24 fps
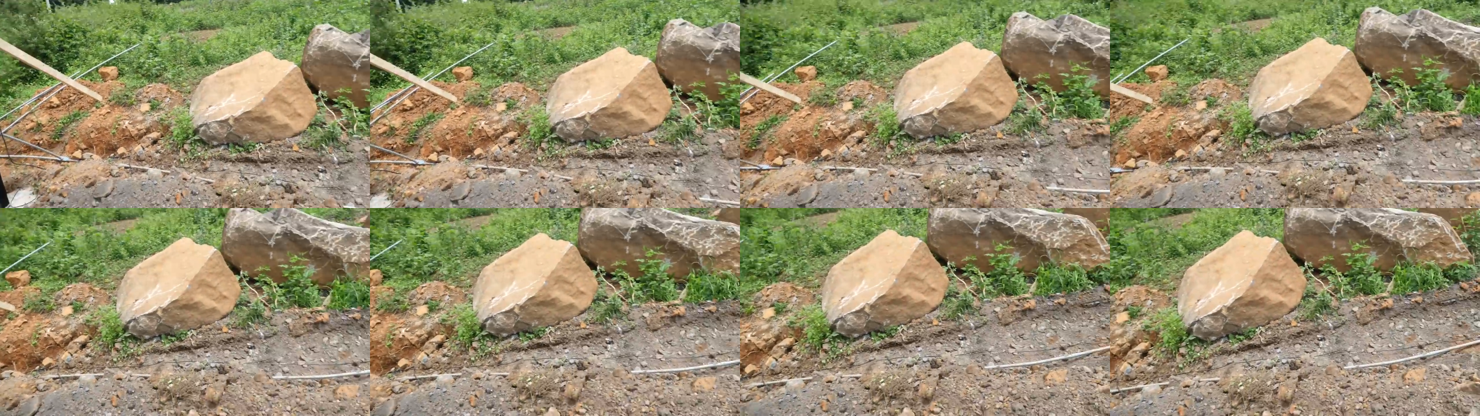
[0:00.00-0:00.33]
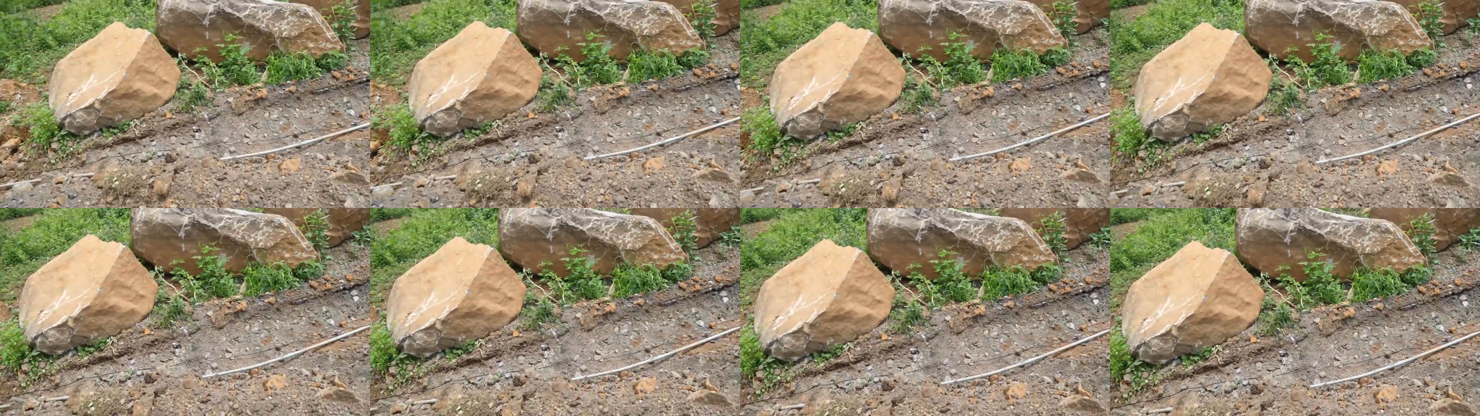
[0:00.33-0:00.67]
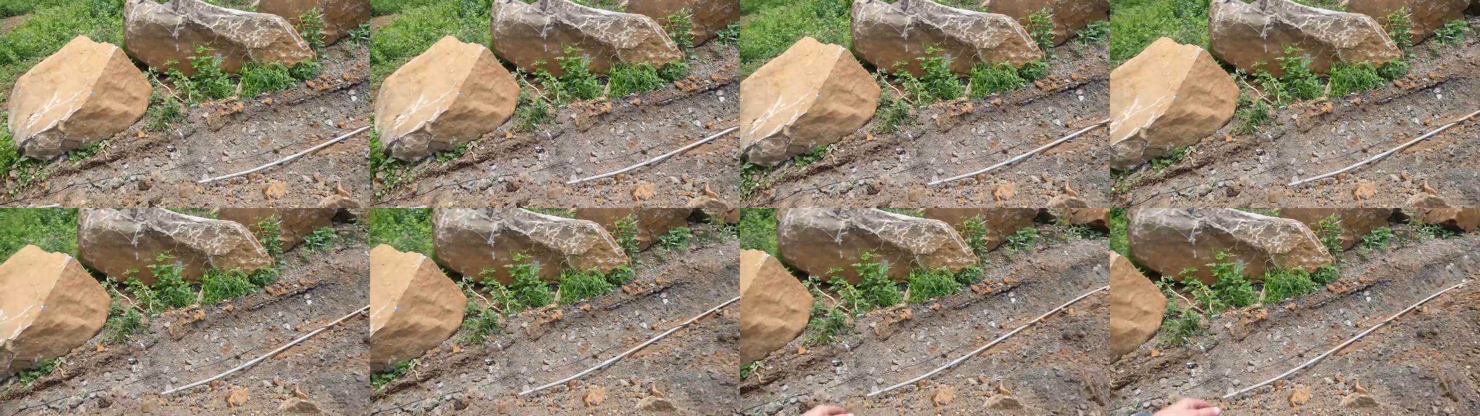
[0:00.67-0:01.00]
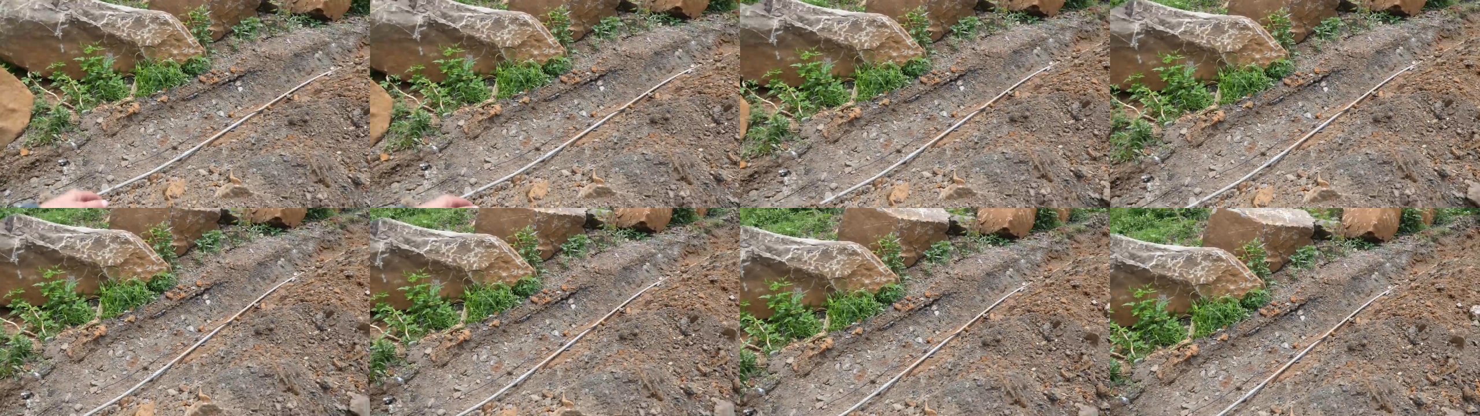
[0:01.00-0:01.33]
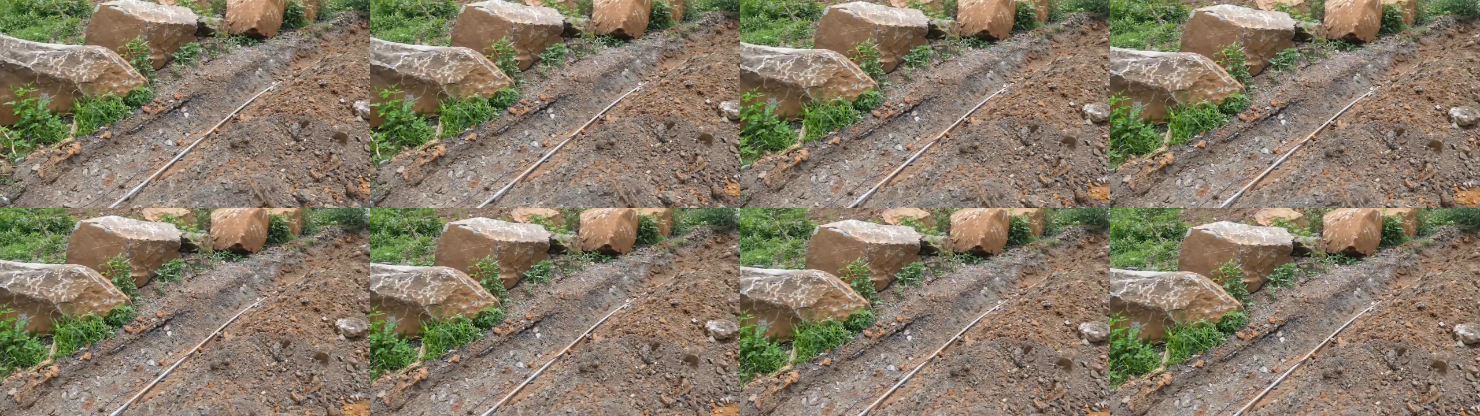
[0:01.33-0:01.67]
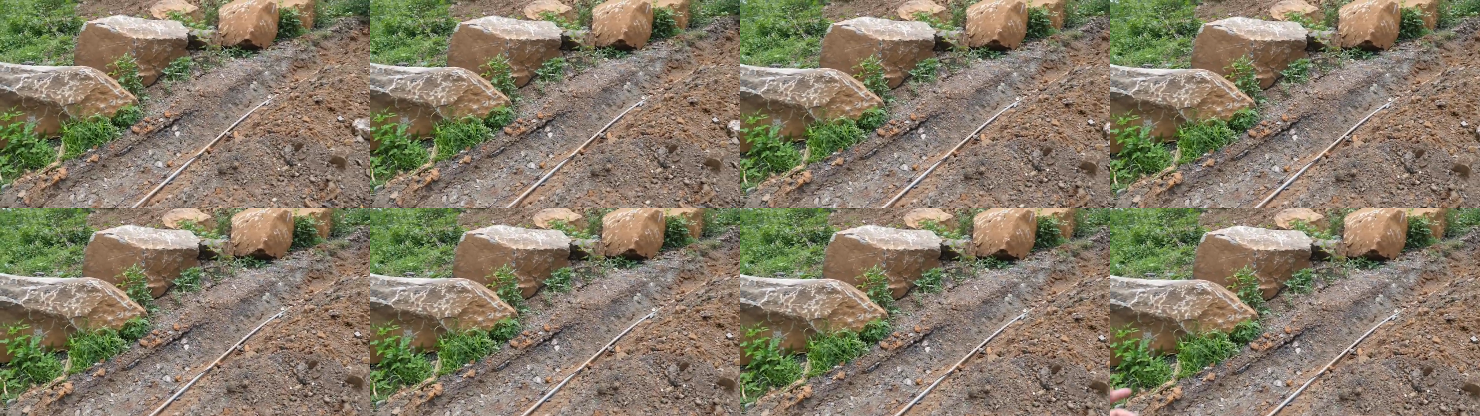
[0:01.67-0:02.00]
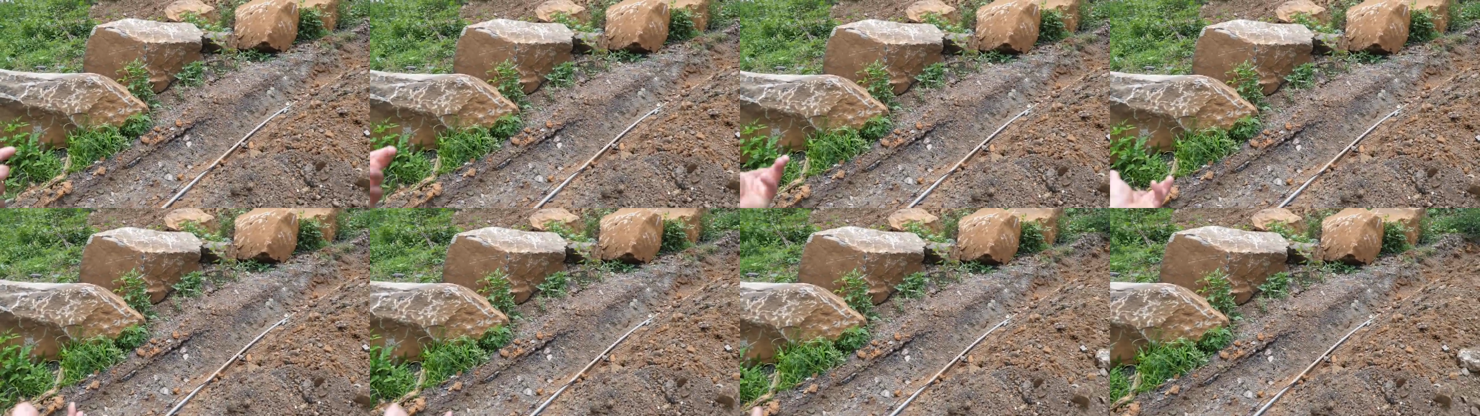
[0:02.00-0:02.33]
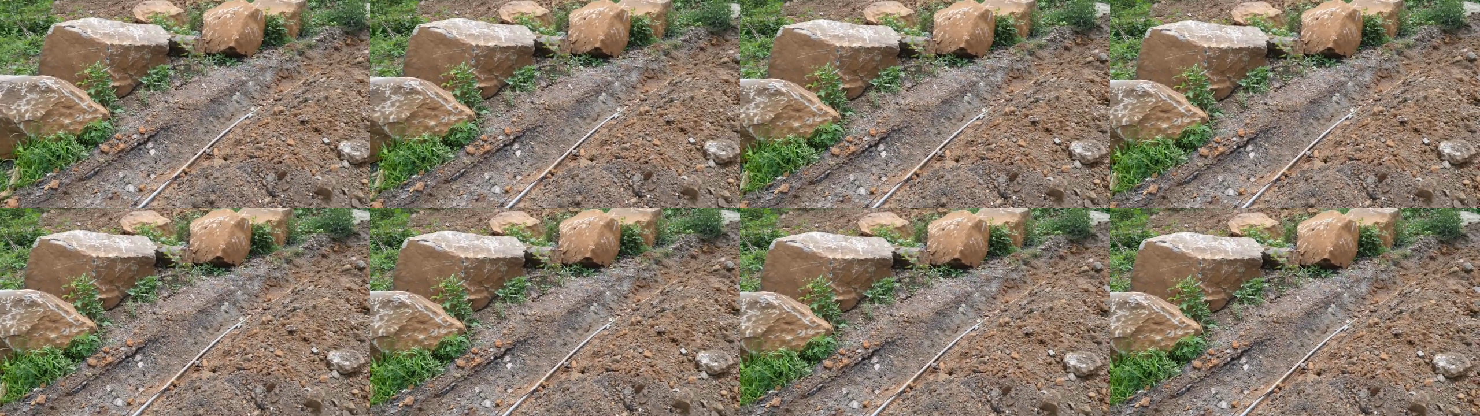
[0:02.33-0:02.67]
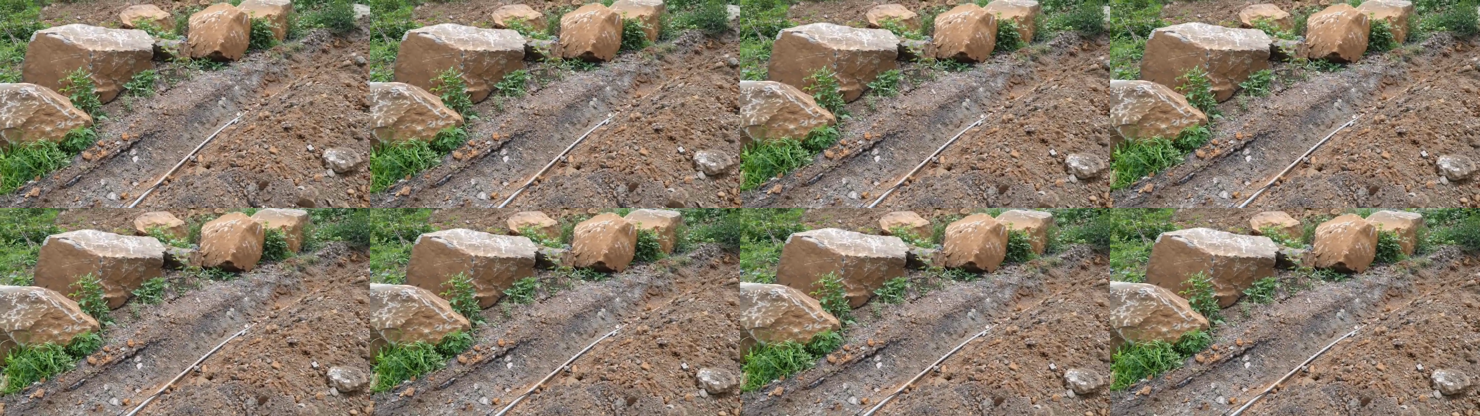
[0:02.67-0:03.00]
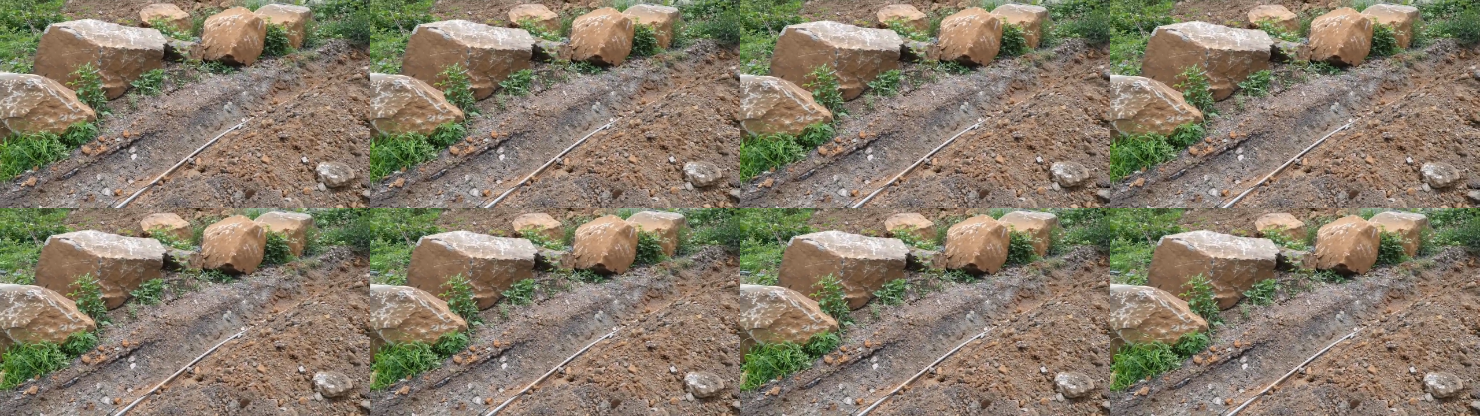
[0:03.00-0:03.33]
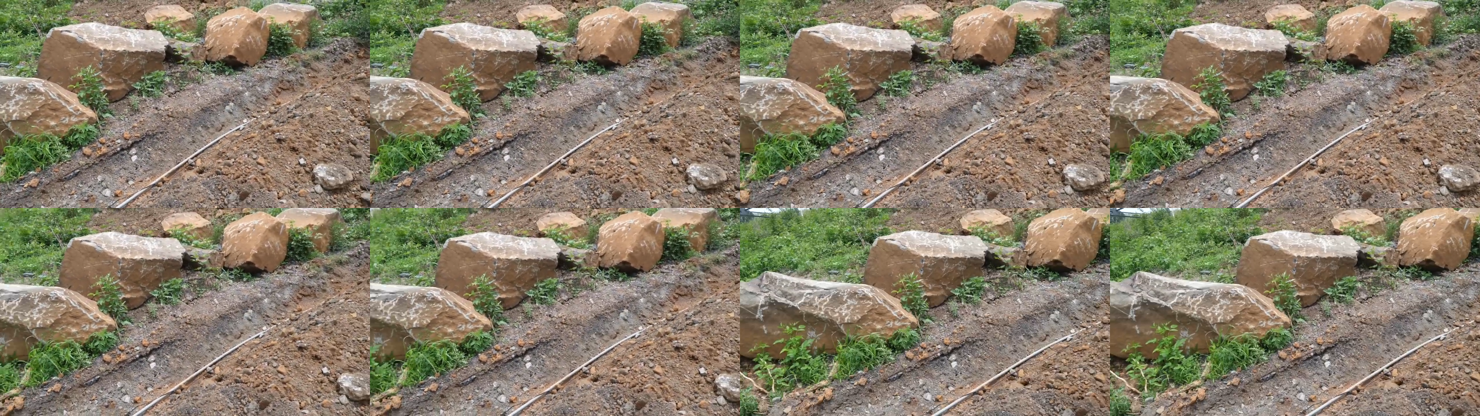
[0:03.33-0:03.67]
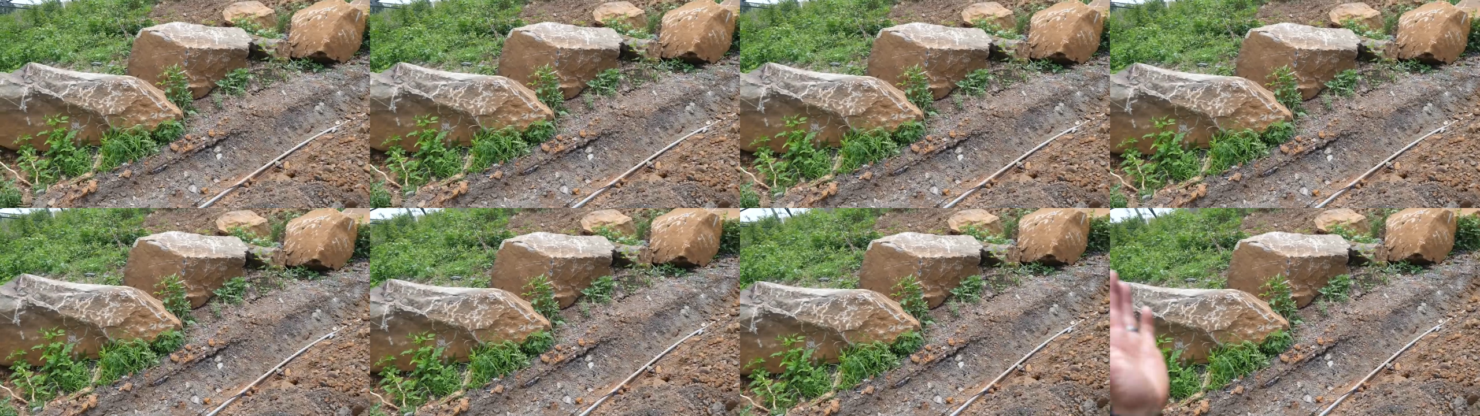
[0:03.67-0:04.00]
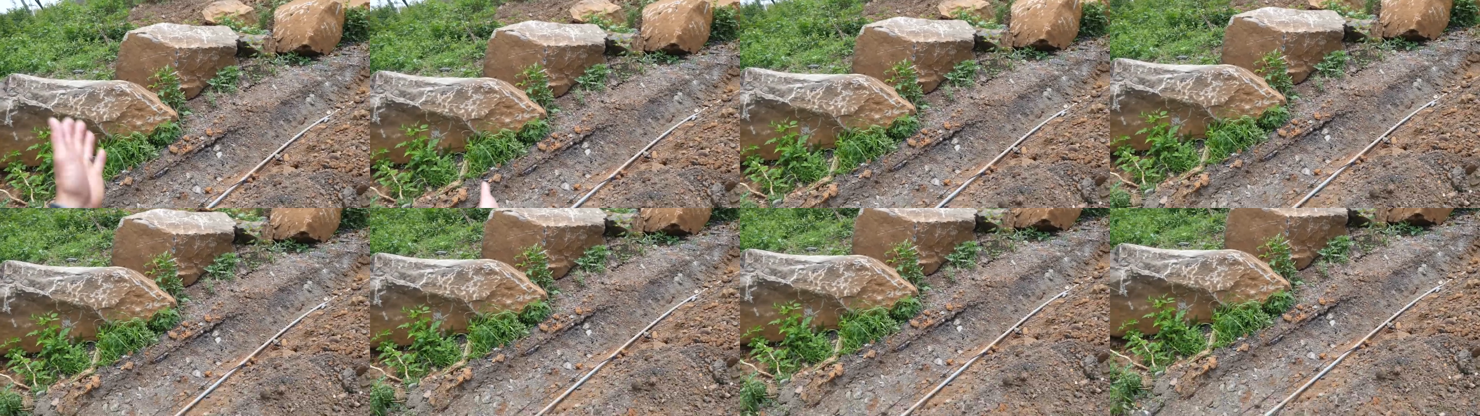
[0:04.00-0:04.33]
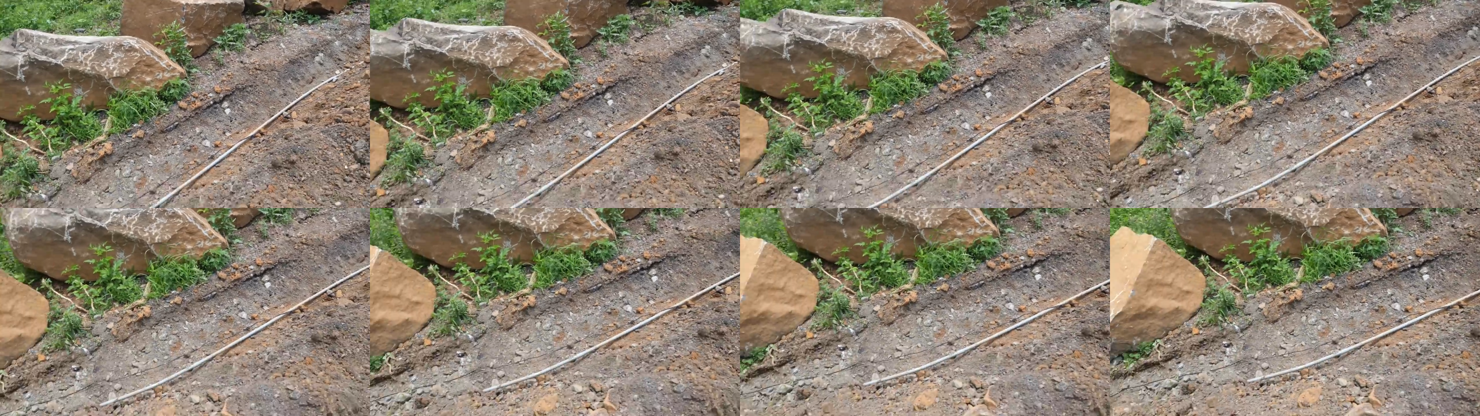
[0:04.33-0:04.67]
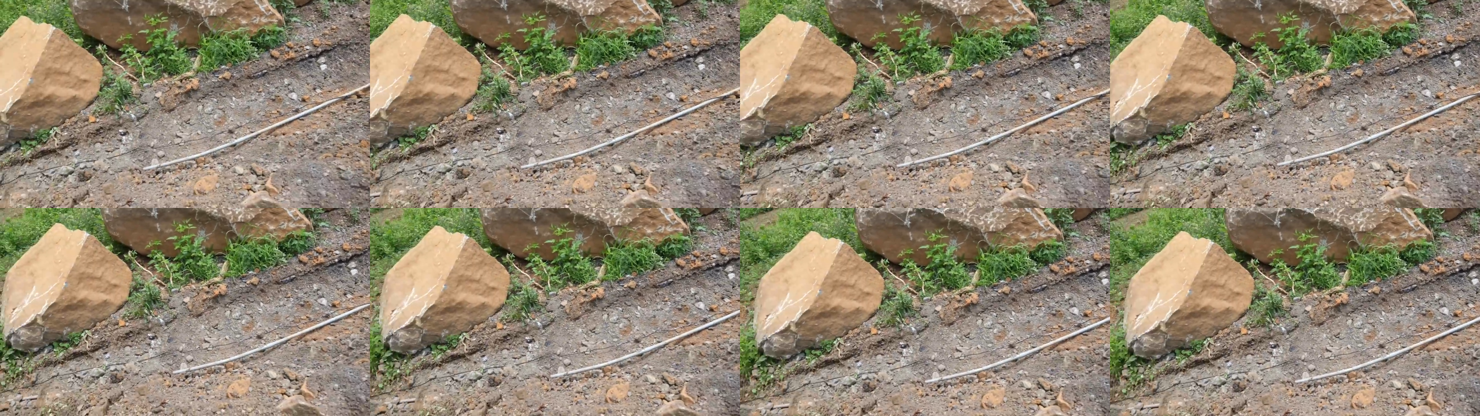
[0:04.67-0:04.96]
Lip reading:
(no speaker visible)